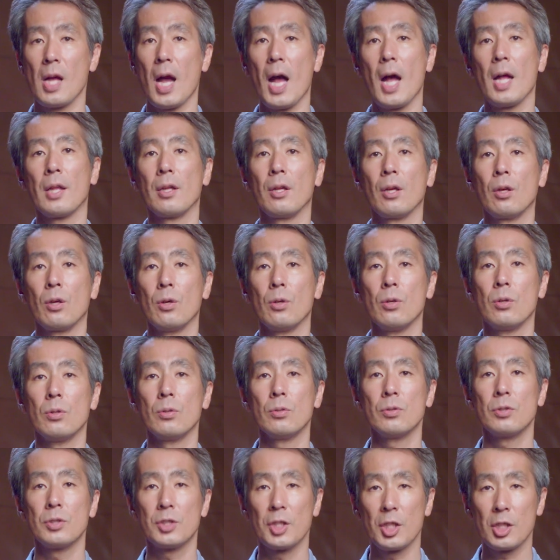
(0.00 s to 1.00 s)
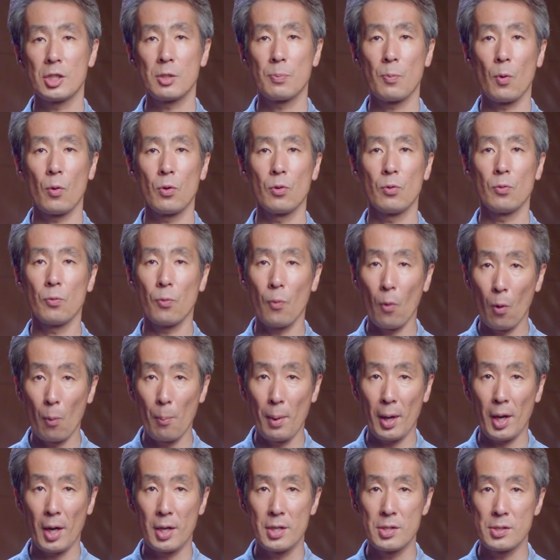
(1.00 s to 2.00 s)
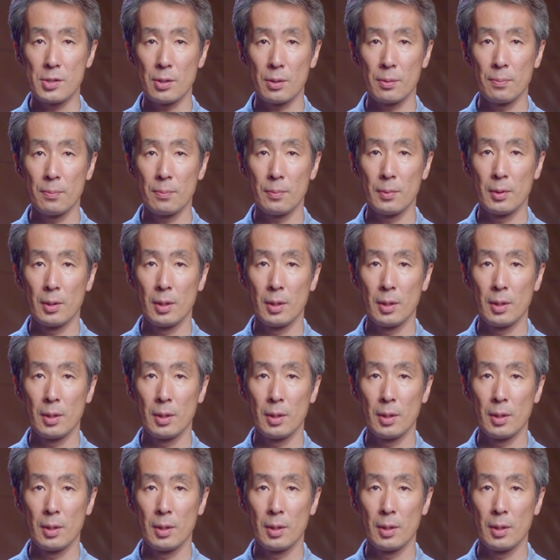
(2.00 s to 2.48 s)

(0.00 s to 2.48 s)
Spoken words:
Article 6.4 mechanism,